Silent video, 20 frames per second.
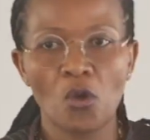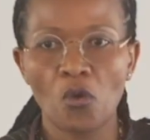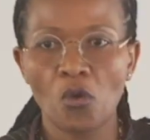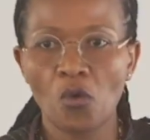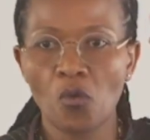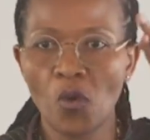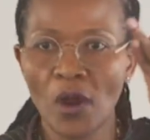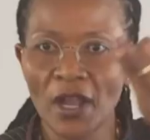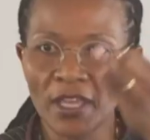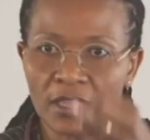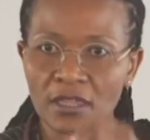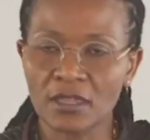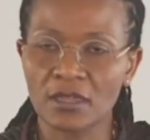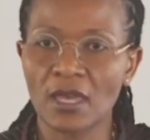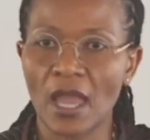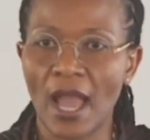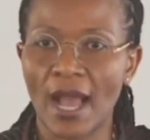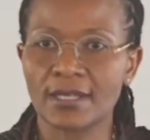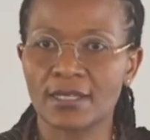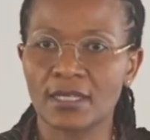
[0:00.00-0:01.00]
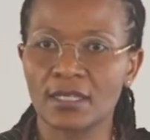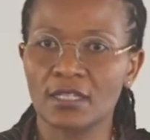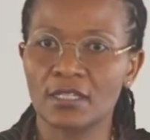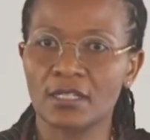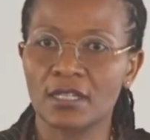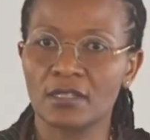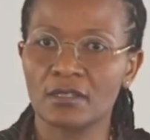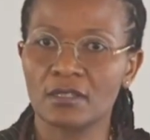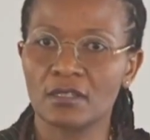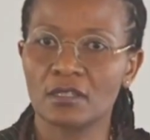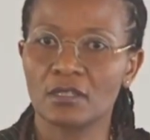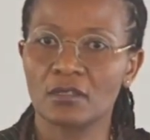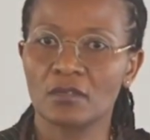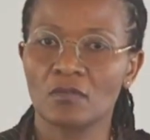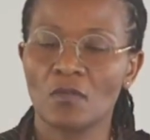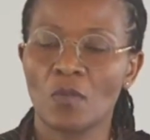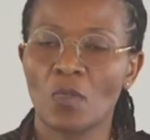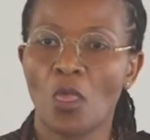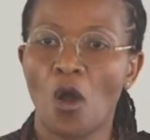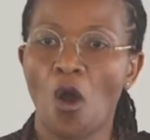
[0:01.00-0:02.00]
with the assistance
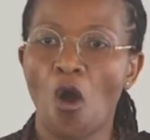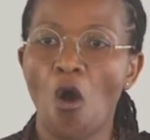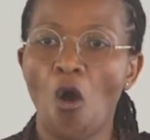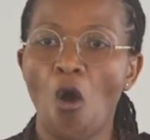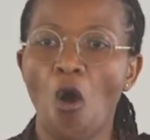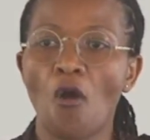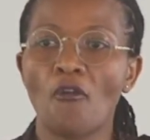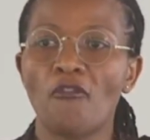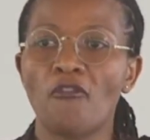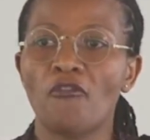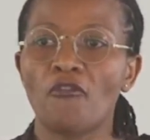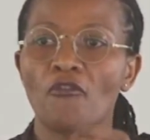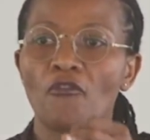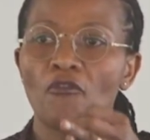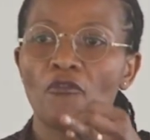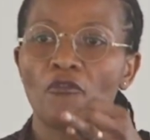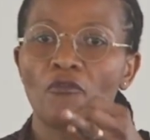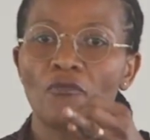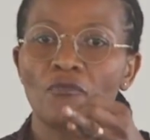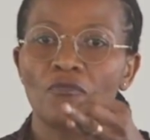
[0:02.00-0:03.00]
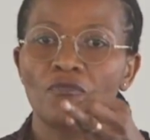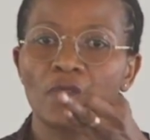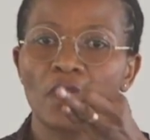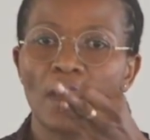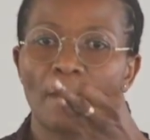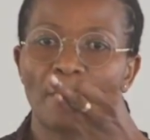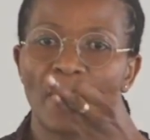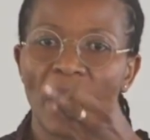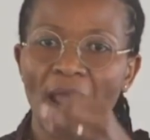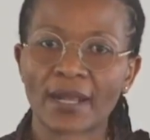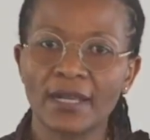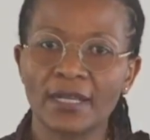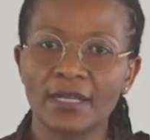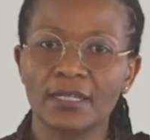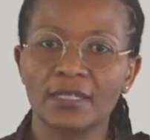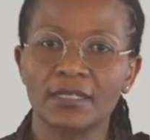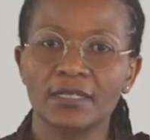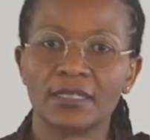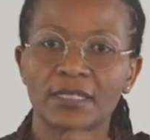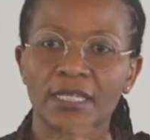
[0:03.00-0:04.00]
of the black
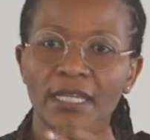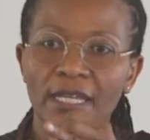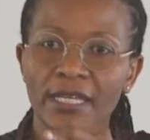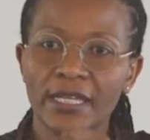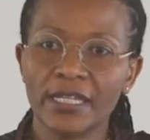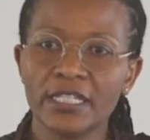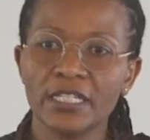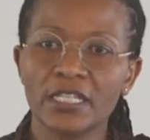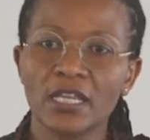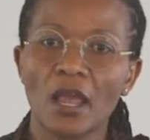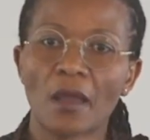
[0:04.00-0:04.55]
elite,